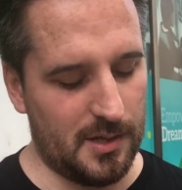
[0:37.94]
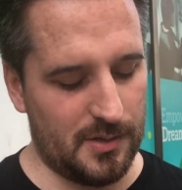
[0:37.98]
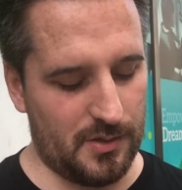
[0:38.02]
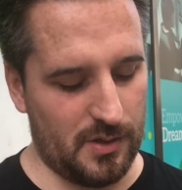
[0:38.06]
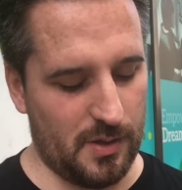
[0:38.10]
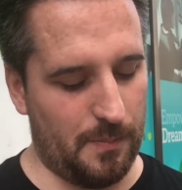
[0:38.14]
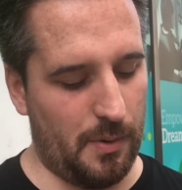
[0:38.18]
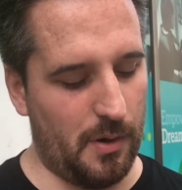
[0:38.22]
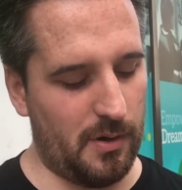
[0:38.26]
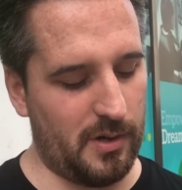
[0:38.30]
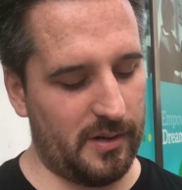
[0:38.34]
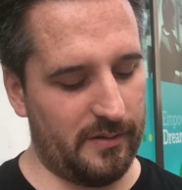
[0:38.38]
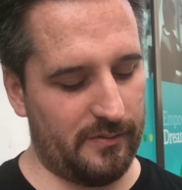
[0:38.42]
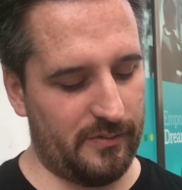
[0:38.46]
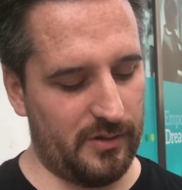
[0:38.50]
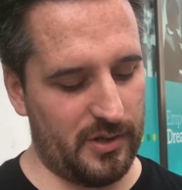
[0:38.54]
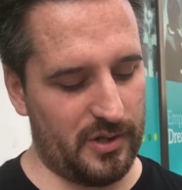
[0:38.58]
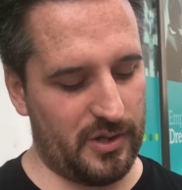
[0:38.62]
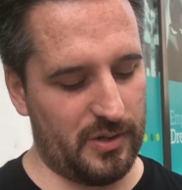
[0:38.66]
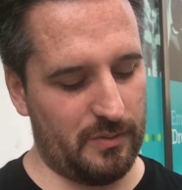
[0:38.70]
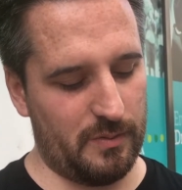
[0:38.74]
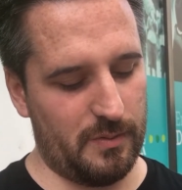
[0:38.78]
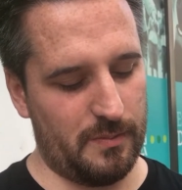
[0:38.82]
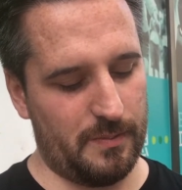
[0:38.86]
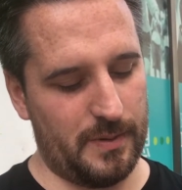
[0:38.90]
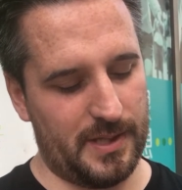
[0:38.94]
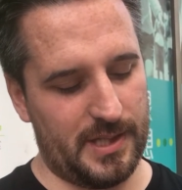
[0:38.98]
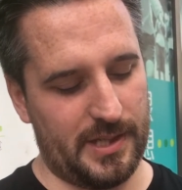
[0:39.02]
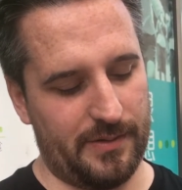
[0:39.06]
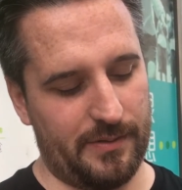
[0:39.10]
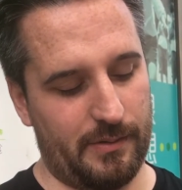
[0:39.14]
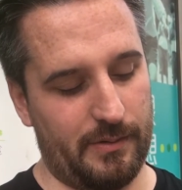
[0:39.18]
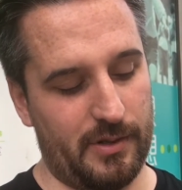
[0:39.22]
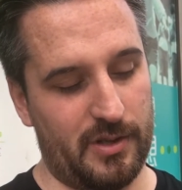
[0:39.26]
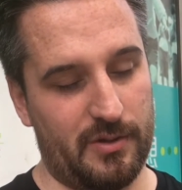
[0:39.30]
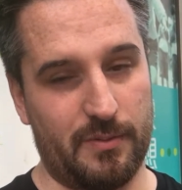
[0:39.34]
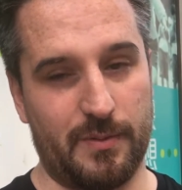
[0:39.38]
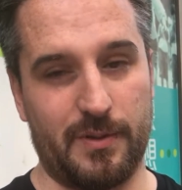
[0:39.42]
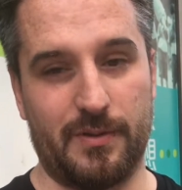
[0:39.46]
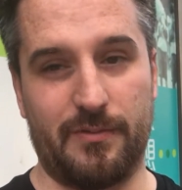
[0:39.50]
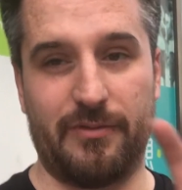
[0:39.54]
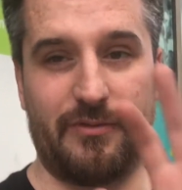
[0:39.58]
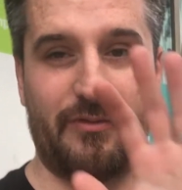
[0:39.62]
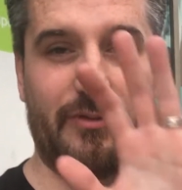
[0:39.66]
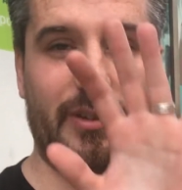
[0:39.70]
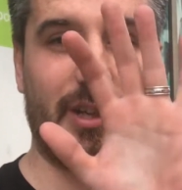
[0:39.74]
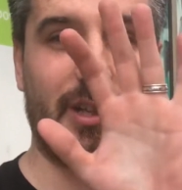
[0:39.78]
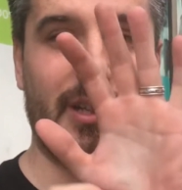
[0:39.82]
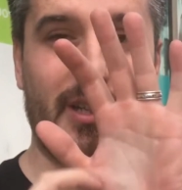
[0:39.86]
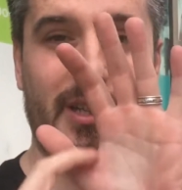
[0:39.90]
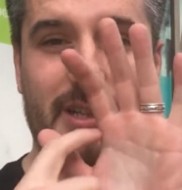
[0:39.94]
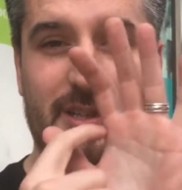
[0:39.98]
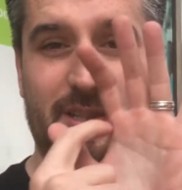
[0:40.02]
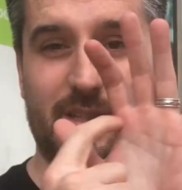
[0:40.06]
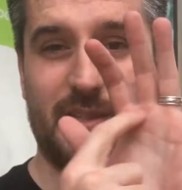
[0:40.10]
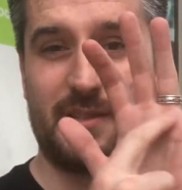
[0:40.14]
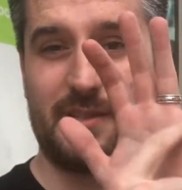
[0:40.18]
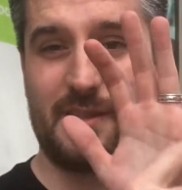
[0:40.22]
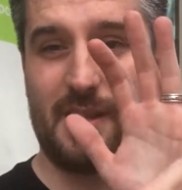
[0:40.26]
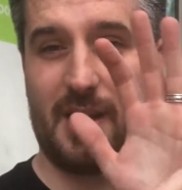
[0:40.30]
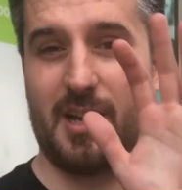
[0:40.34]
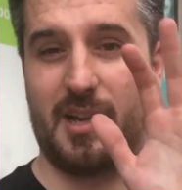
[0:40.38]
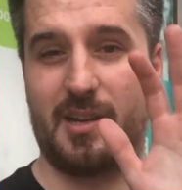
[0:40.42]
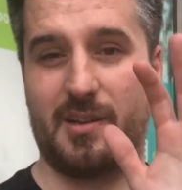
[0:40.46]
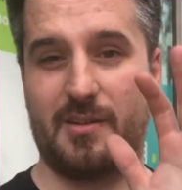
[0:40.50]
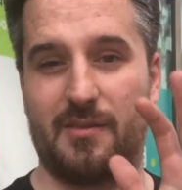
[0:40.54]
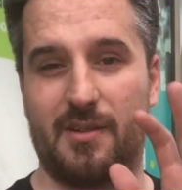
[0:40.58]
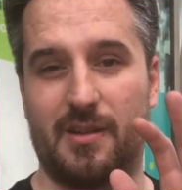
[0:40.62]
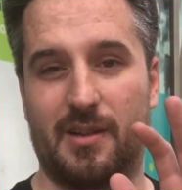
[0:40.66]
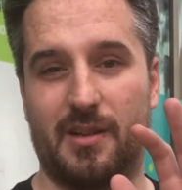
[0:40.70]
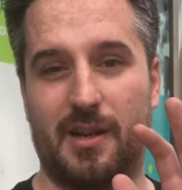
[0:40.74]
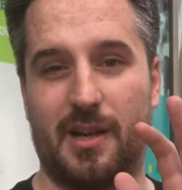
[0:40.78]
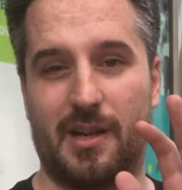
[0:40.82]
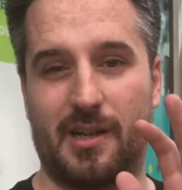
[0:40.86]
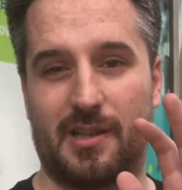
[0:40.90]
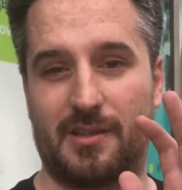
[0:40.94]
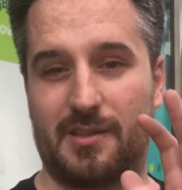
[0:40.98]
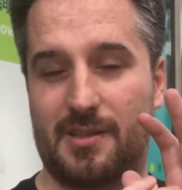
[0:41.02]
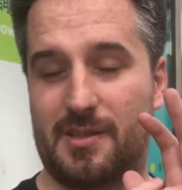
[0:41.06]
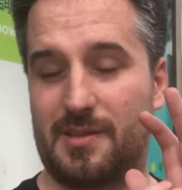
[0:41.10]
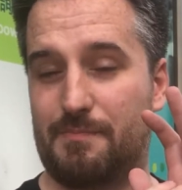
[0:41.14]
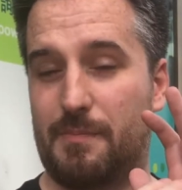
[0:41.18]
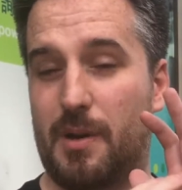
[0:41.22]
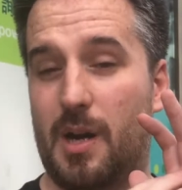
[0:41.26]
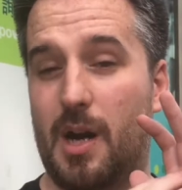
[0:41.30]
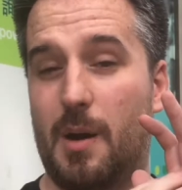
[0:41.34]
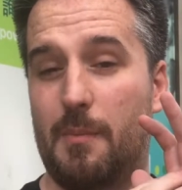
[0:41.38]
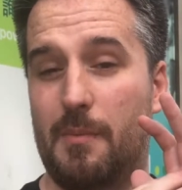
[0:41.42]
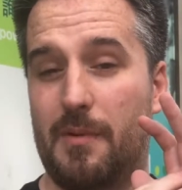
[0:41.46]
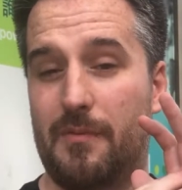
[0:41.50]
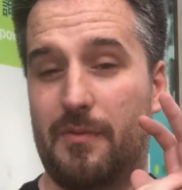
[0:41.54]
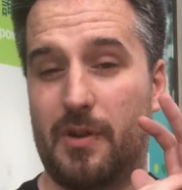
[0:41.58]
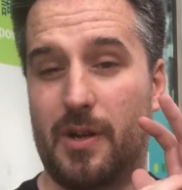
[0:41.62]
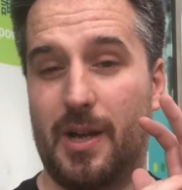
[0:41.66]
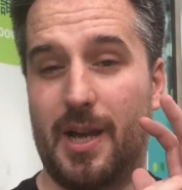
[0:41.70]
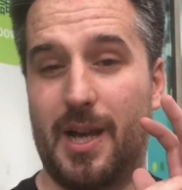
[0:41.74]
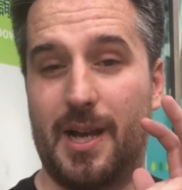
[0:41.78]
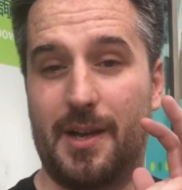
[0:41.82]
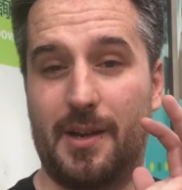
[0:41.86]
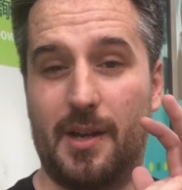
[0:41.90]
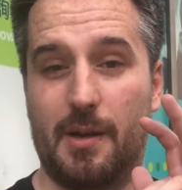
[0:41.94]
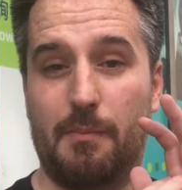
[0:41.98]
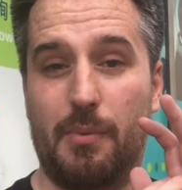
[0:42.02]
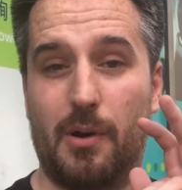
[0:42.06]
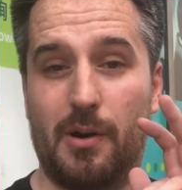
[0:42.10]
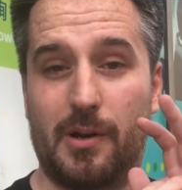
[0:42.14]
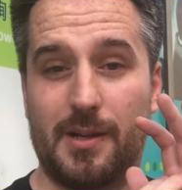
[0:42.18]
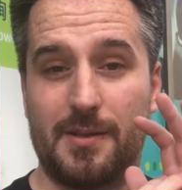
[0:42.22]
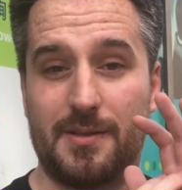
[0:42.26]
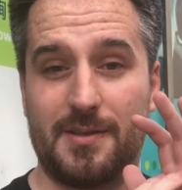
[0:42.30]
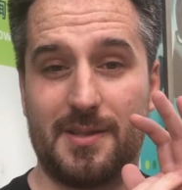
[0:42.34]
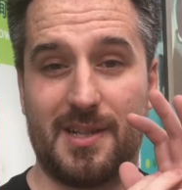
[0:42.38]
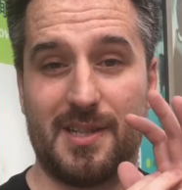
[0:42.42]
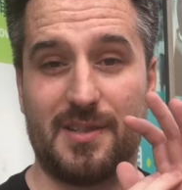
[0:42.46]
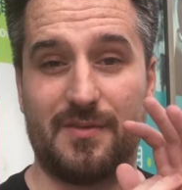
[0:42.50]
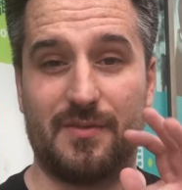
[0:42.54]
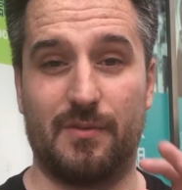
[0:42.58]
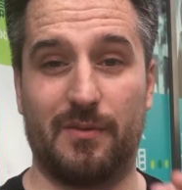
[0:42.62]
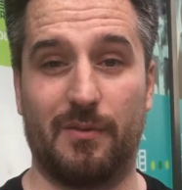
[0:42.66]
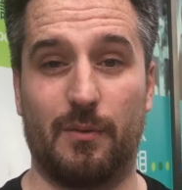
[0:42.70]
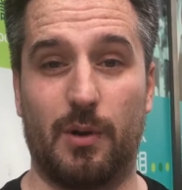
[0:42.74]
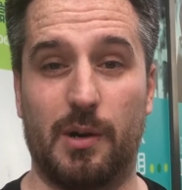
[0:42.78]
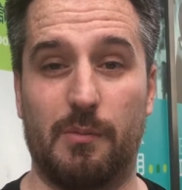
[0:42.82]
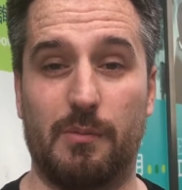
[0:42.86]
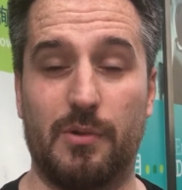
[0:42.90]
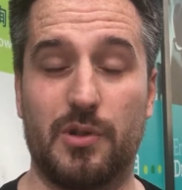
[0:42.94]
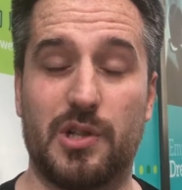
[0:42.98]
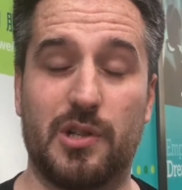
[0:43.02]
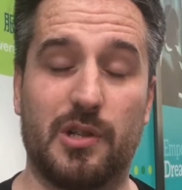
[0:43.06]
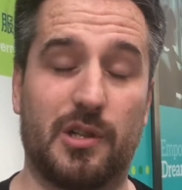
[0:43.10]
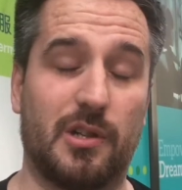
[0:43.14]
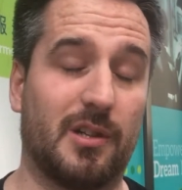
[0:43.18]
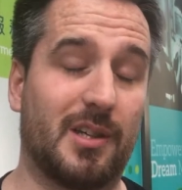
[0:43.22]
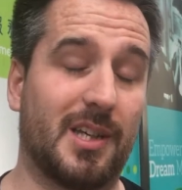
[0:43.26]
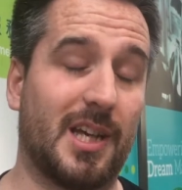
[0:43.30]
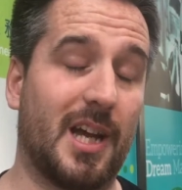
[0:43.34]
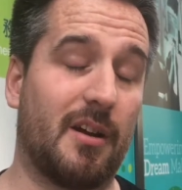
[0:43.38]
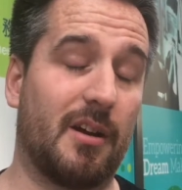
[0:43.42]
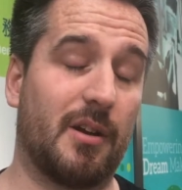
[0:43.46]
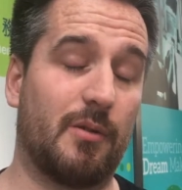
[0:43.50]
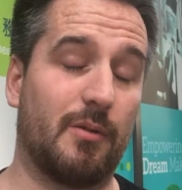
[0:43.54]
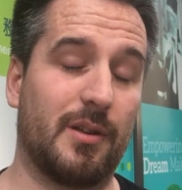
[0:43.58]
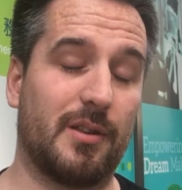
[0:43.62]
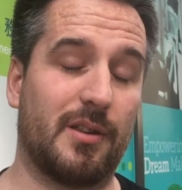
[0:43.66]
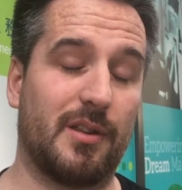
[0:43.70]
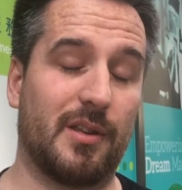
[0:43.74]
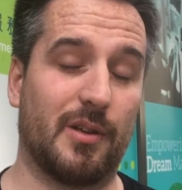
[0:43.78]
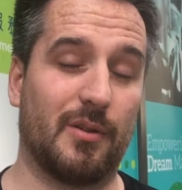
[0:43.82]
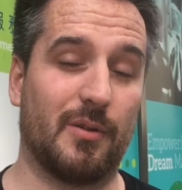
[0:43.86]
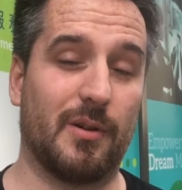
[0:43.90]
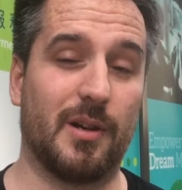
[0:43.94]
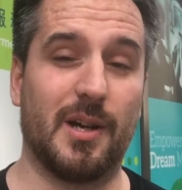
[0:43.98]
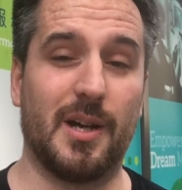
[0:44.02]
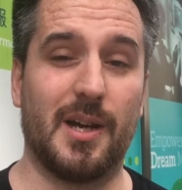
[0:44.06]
So a pocket version would be something which would fit in the side of this palm of your hand, a pocket sized one which you can carry with you.